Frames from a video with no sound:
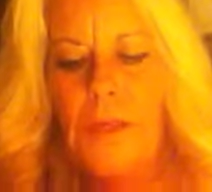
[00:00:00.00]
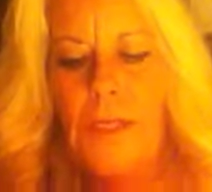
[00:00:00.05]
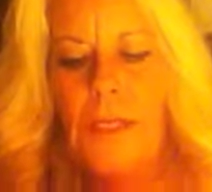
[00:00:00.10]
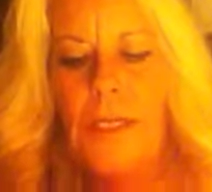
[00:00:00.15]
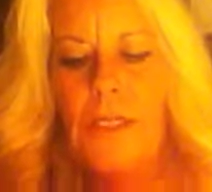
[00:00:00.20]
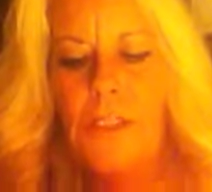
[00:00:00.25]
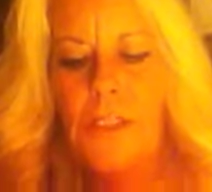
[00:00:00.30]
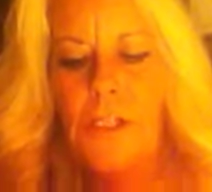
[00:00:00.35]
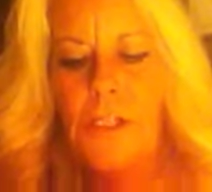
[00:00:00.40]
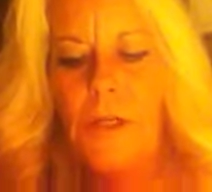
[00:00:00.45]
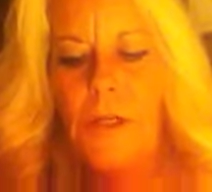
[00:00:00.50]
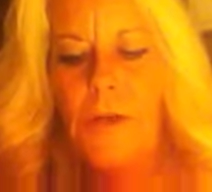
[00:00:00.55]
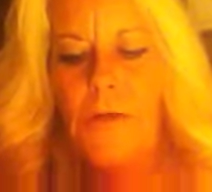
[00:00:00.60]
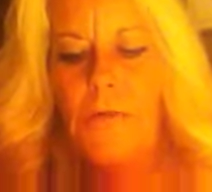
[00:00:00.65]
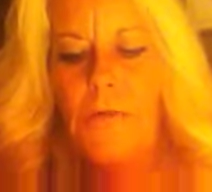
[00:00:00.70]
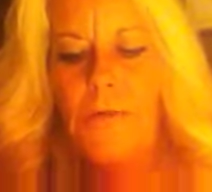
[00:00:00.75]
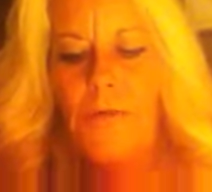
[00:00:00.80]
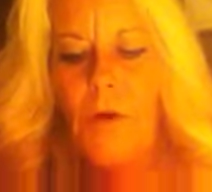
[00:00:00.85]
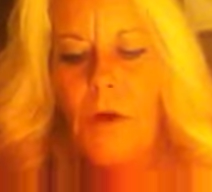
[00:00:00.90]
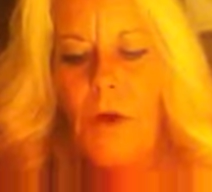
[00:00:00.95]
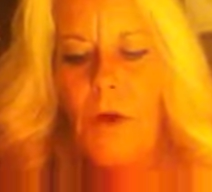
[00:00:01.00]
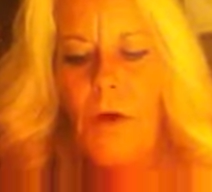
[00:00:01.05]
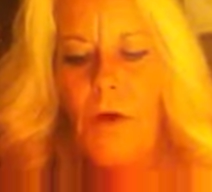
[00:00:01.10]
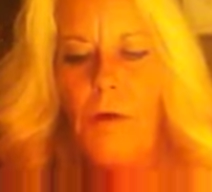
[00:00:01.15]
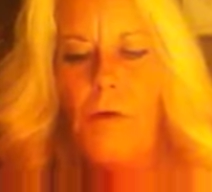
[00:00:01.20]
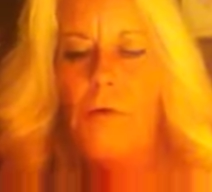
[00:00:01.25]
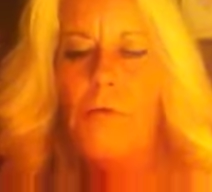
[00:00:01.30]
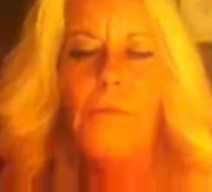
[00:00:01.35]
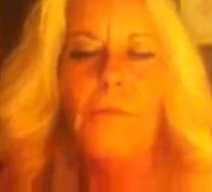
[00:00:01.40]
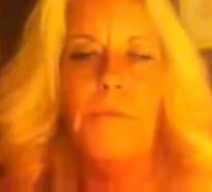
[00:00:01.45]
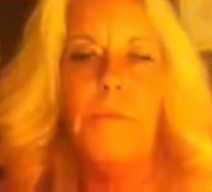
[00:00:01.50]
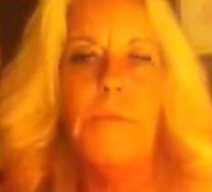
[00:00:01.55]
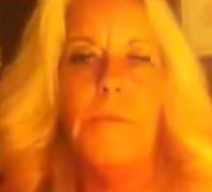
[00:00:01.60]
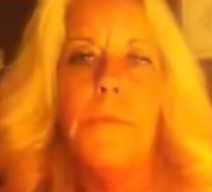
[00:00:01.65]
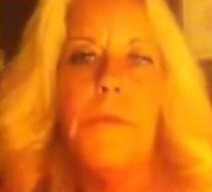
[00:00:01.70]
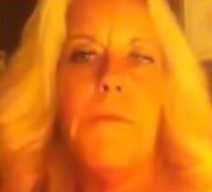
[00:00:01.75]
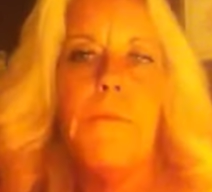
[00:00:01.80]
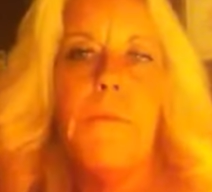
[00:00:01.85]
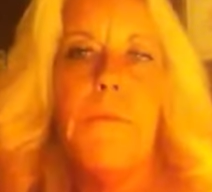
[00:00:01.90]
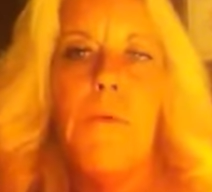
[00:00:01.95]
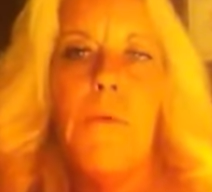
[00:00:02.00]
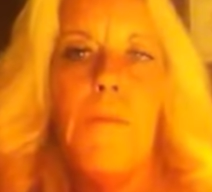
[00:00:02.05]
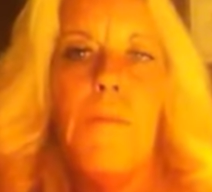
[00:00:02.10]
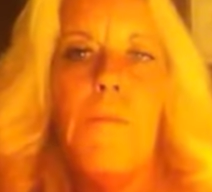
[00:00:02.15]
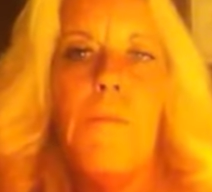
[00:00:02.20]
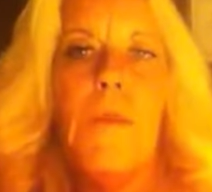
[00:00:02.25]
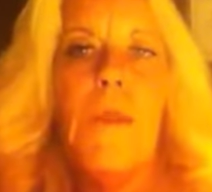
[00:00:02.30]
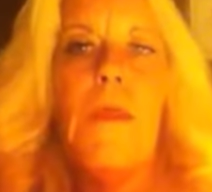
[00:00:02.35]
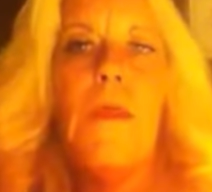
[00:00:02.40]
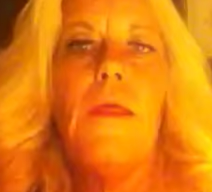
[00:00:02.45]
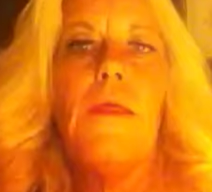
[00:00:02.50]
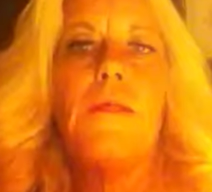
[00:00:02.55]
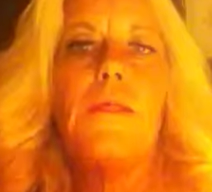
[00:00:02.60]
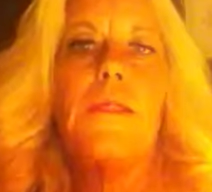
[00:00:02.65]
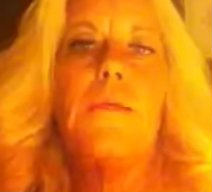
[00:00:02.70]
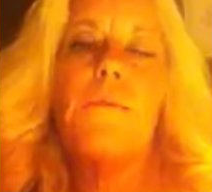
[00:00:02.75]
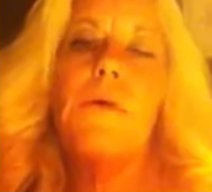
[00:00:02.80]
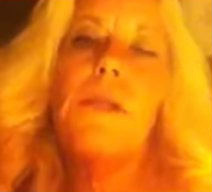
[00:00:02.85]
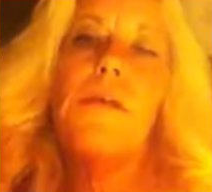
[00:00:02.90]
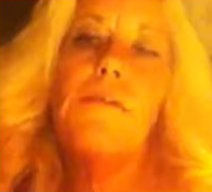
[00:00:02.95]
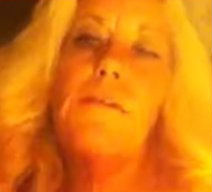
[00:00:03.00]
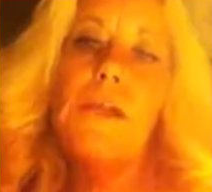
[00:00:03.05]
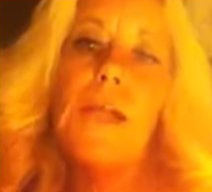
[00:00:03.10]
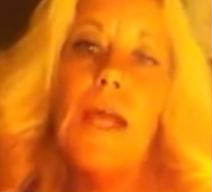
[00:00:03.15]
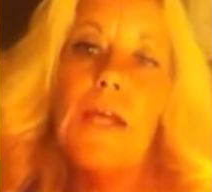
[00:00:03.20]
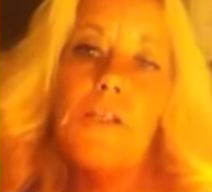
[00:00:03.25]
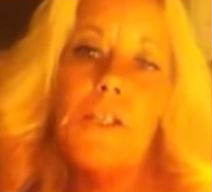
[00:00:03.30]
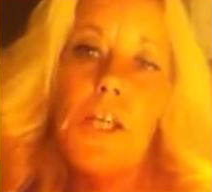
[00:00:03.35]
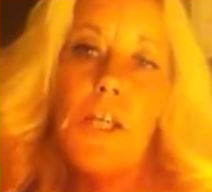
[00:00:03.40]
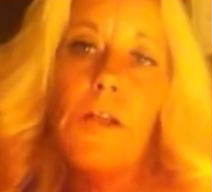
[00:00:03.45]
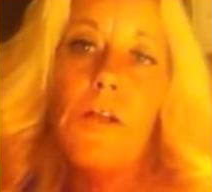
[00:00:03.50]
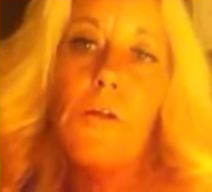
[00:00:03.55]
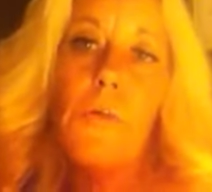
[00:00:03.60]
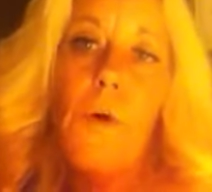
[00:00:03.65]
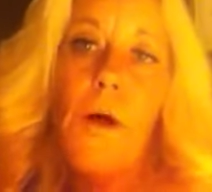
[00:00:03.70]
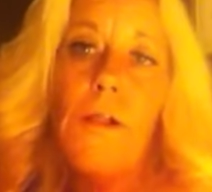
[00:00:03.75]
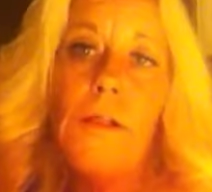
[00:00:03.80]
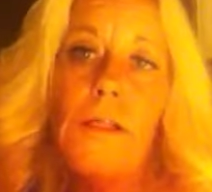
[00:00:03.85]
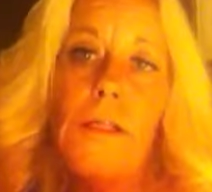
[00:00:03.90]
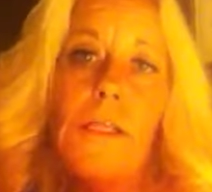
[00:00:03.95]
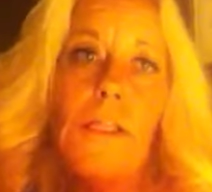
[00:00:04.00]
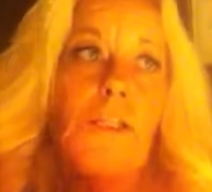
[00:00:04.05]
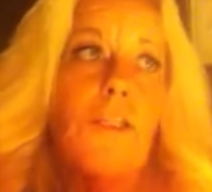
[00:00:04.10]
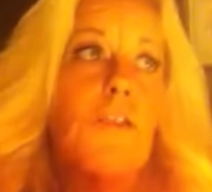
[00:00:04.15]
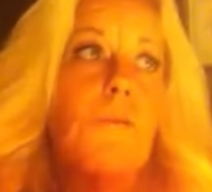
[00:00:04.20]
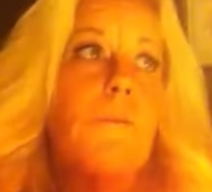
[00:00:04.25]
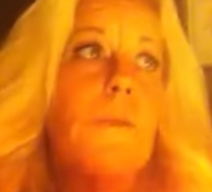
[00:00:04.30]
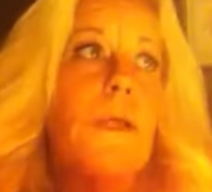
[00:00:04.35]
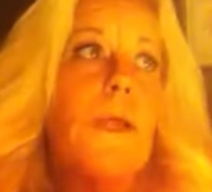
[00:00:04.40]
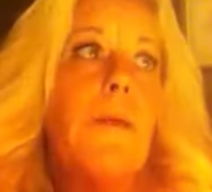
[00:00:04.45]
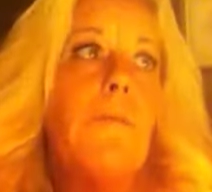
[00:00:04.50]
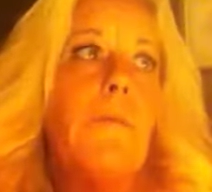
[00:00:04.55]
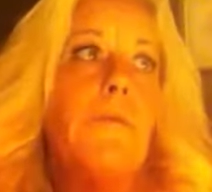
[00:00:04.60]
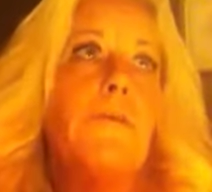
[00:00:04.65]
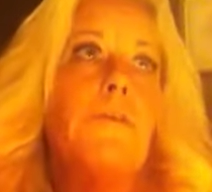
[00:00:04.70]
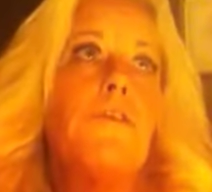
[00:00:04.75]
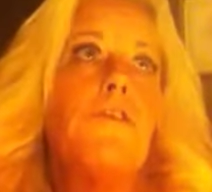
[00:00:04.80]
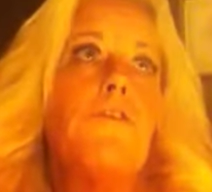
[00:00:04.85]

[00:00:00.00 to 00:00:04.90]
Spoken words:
that he should, of all the people, someone of an angelic quality should be able